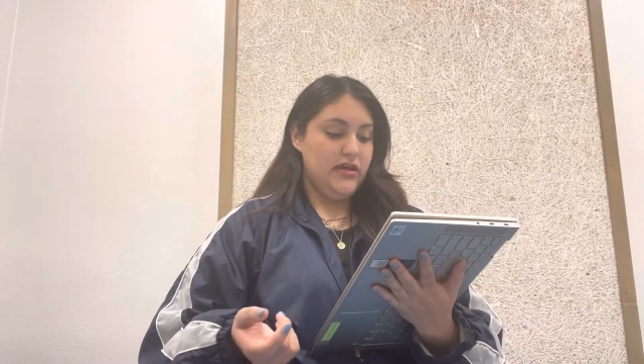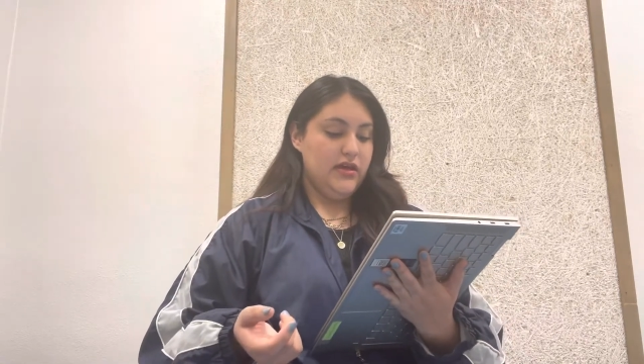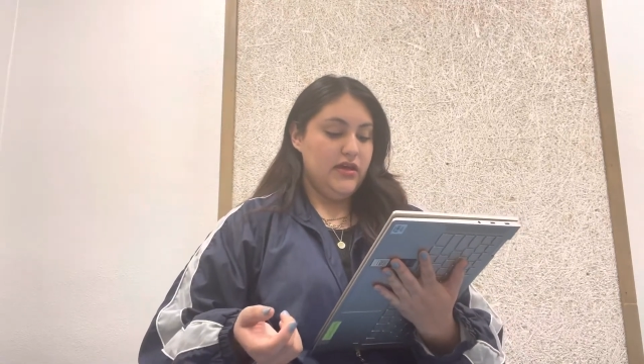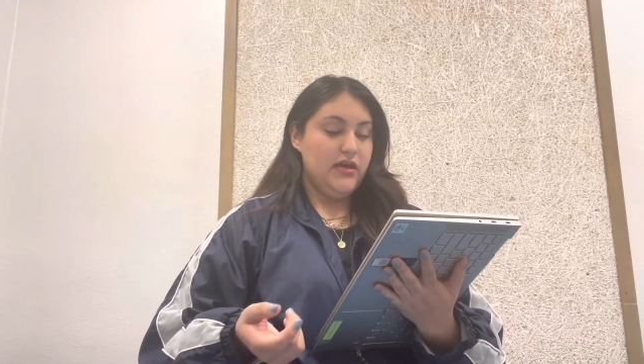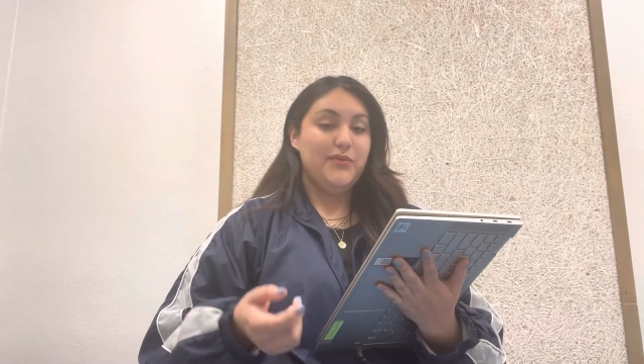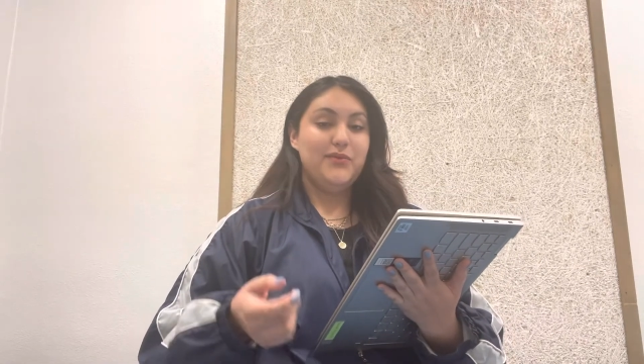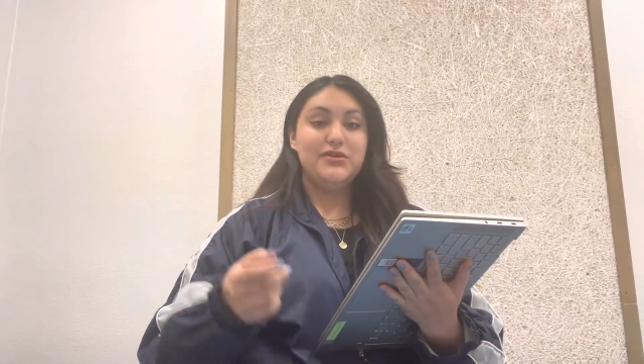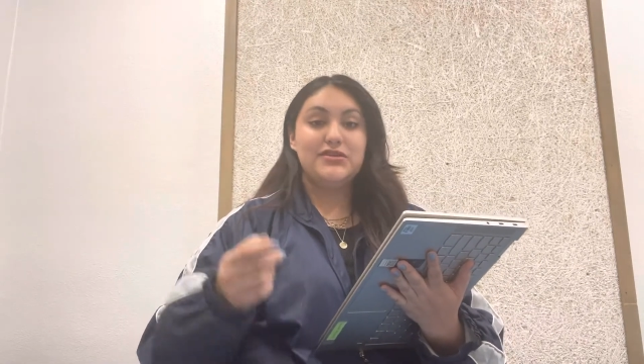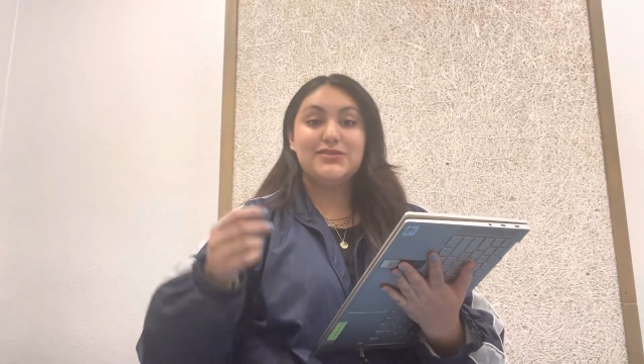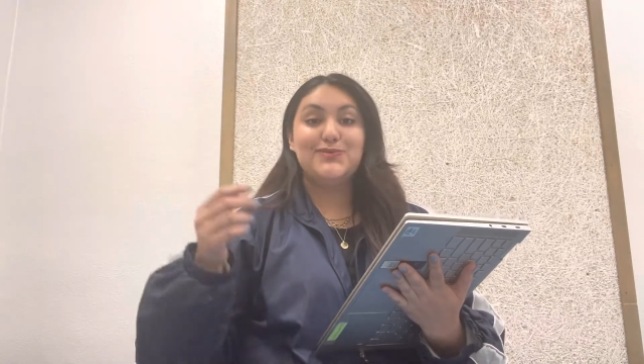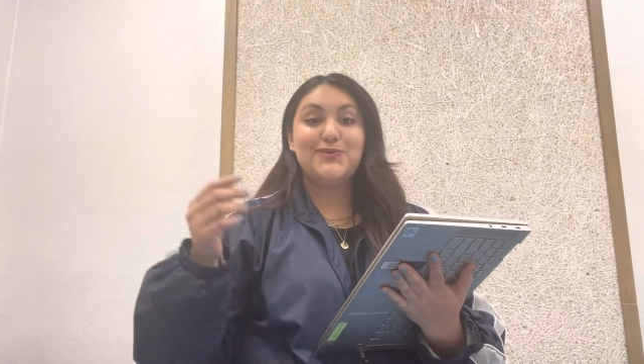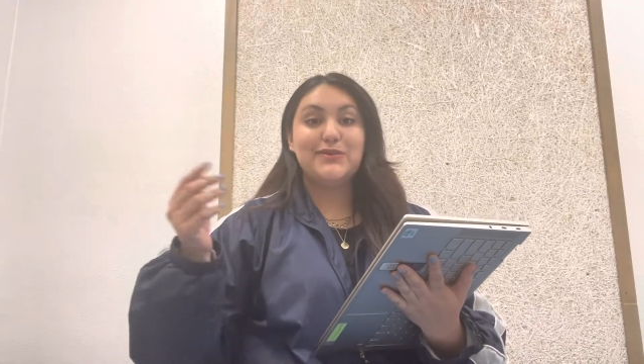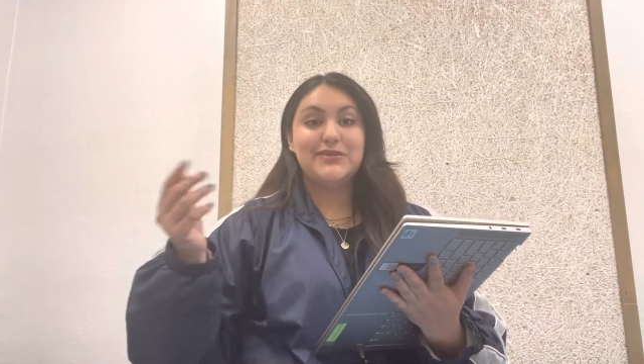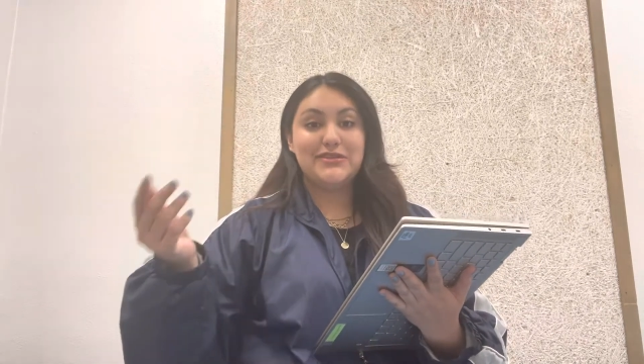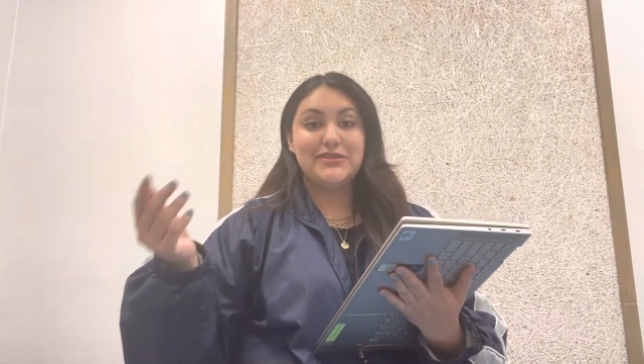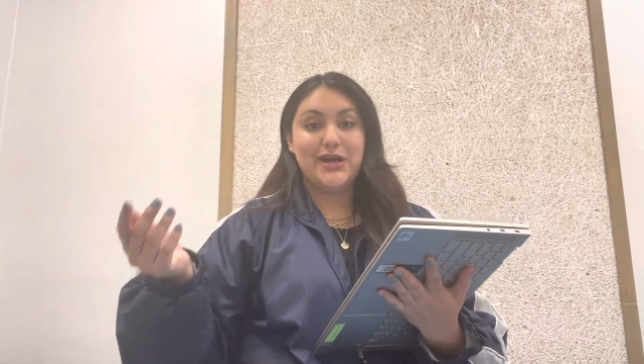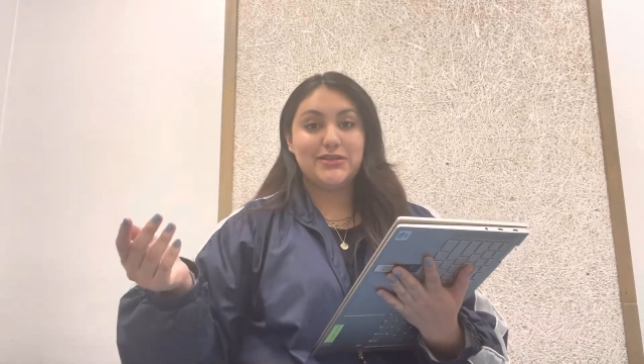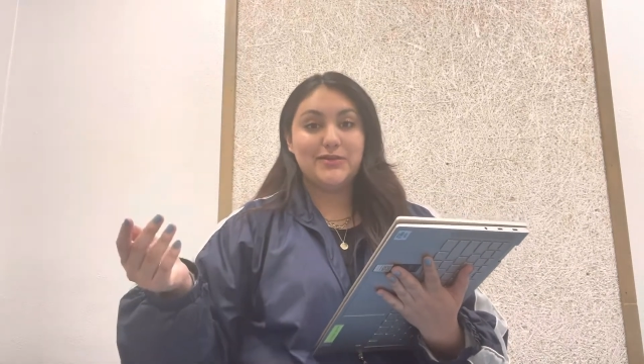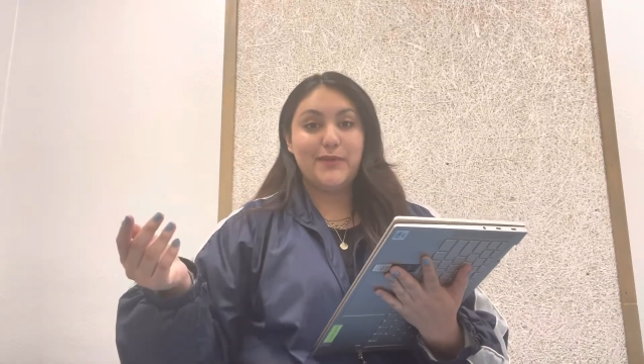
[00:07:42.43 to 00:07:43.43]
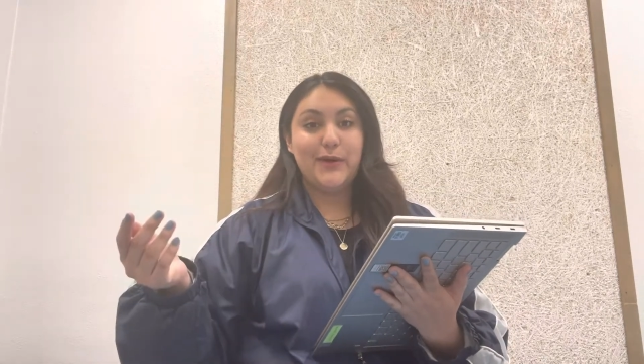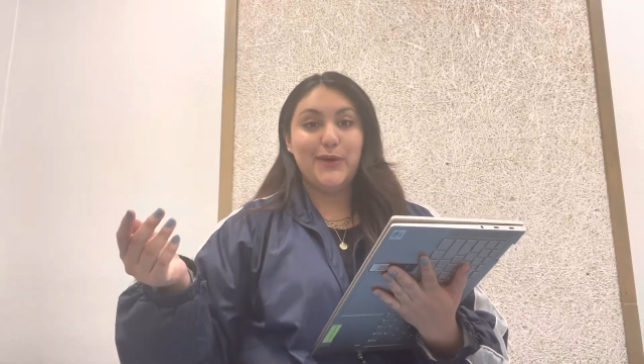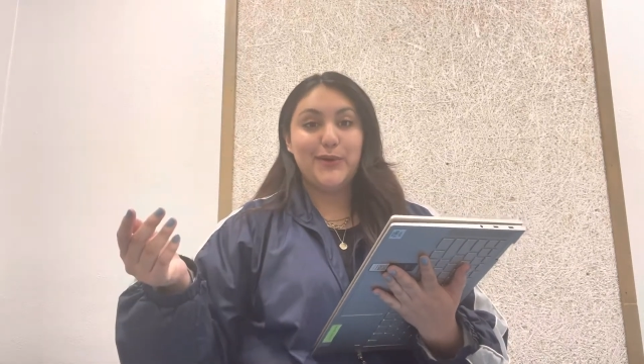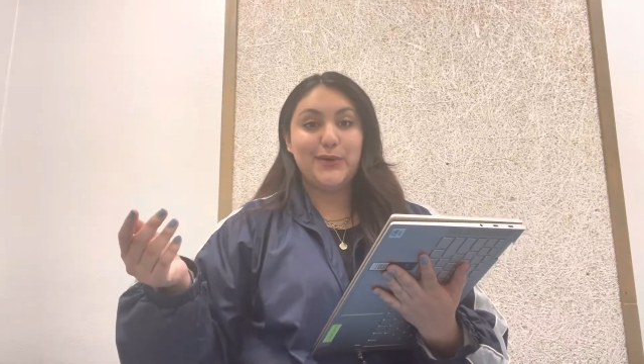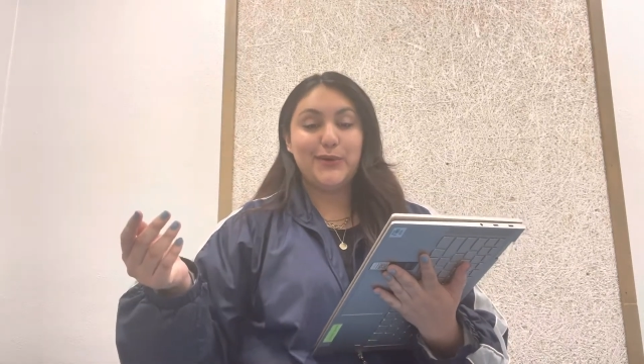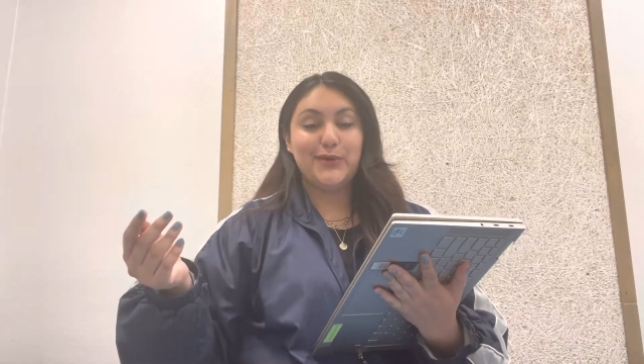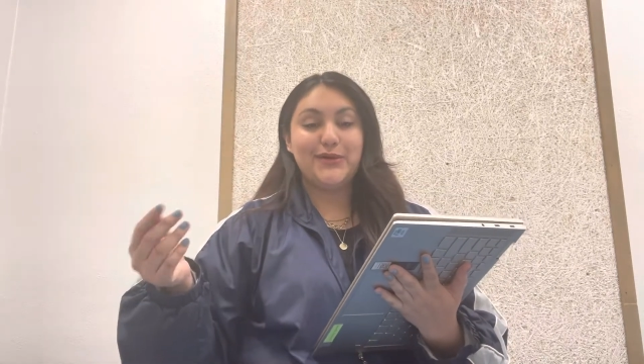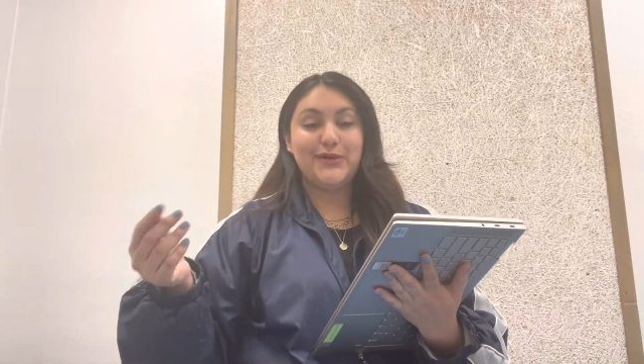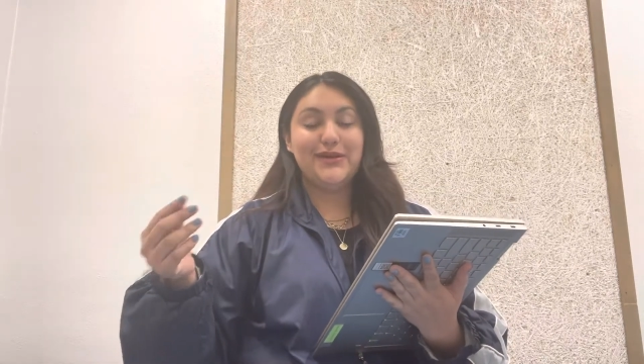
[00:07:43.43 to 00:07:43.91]
which we talked about
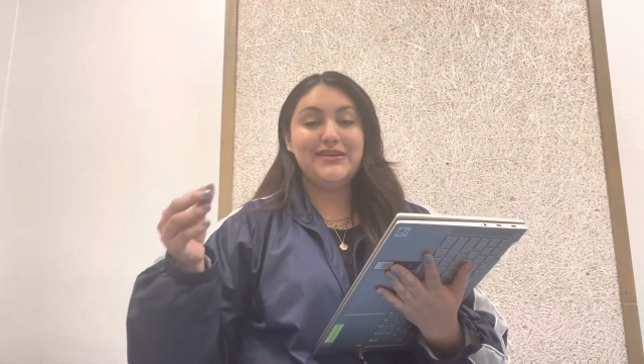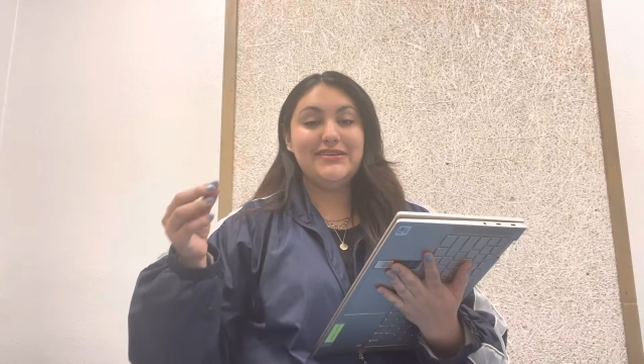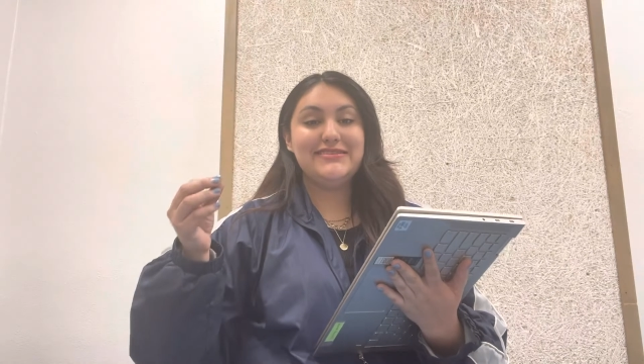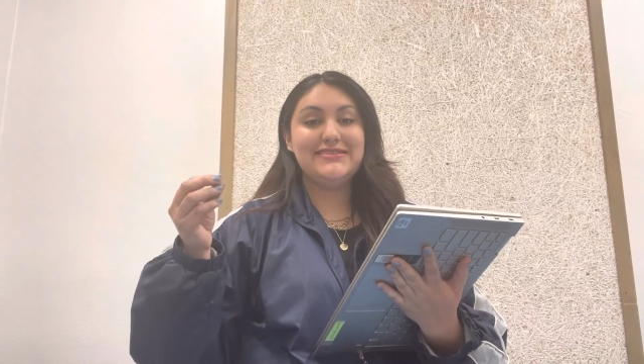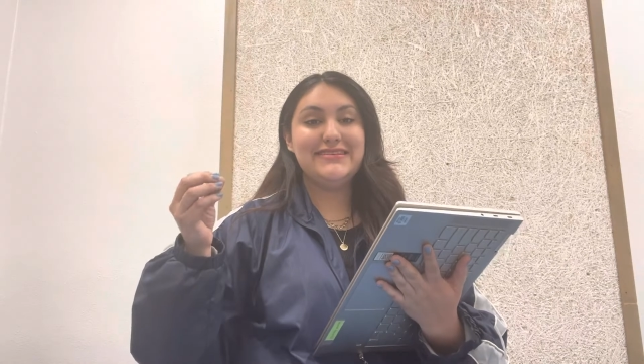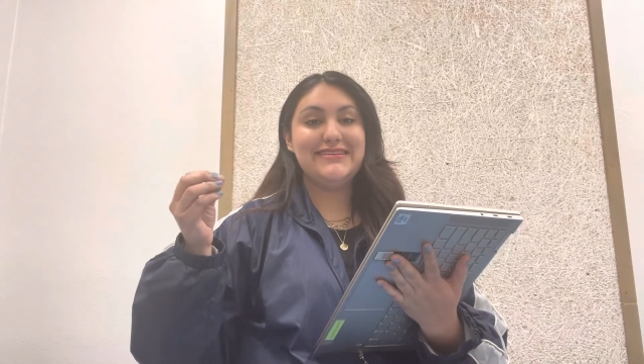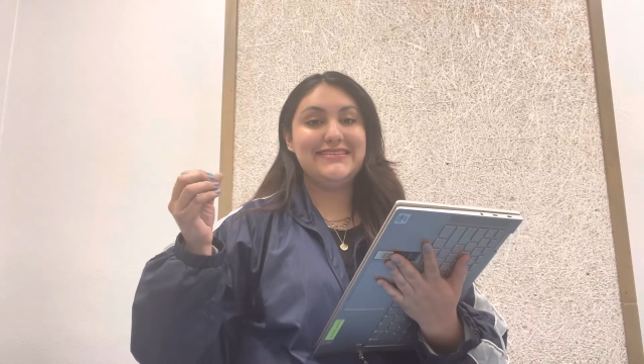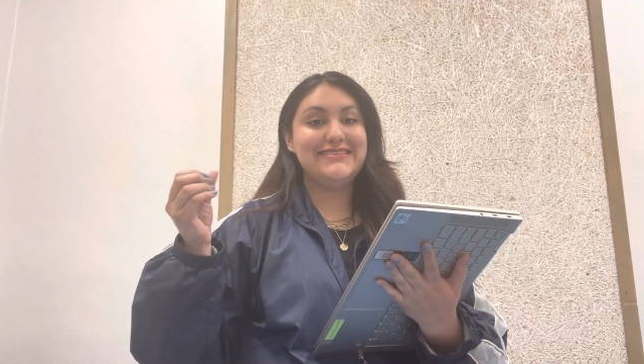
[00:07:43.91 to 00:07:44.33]
earlier.